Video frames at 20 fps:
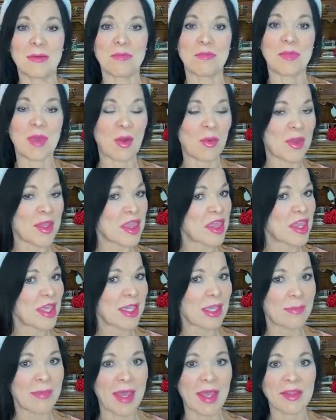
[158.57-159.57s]
but we
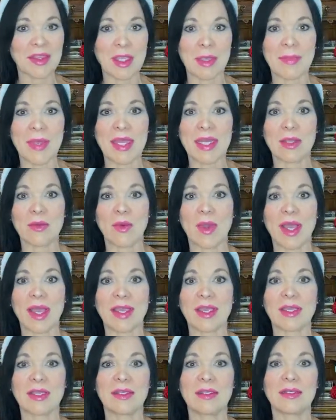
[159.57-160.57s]
think about them
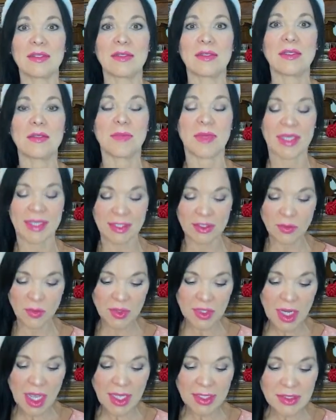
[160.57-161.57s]
anyway, because we're
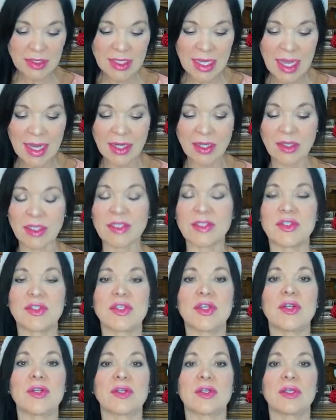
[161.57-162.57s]
not entirely
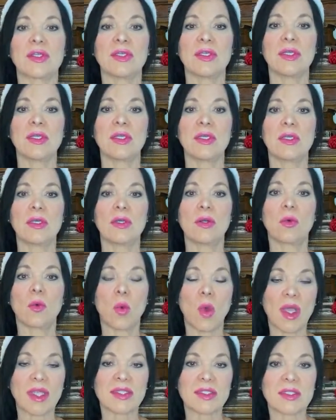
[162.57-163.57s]
certain
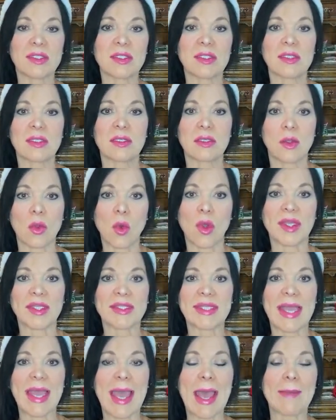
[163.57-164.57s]
what's going
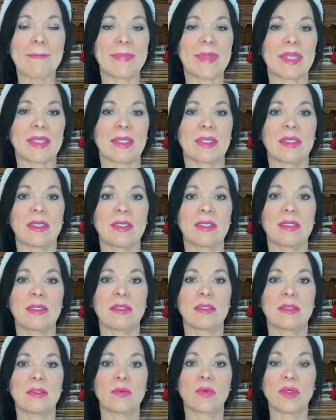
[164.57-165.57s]
to happen.
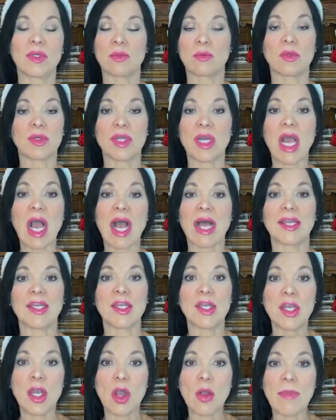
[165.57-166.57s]
We're not.
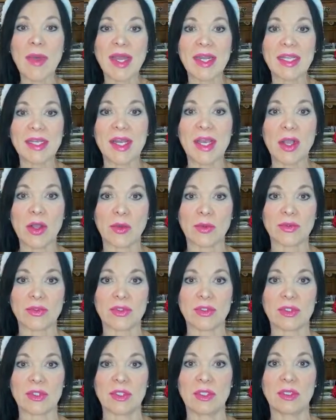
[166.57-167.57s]
Nobody
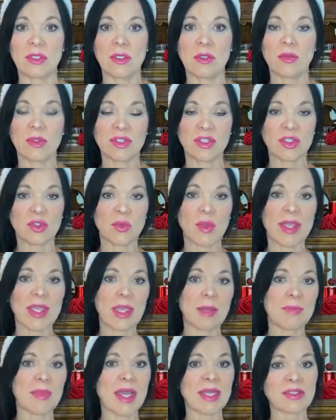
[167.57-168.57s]
knows, which is why
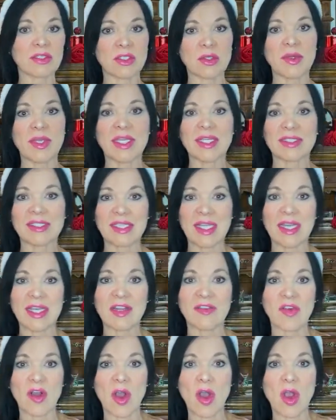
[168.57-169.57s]
I'm not doing a ton
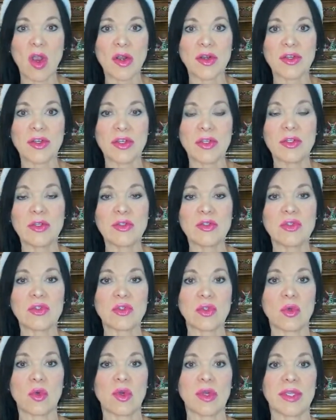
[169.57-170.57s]
of hard news
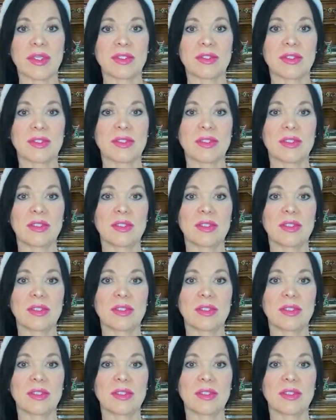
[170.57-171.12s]
stories.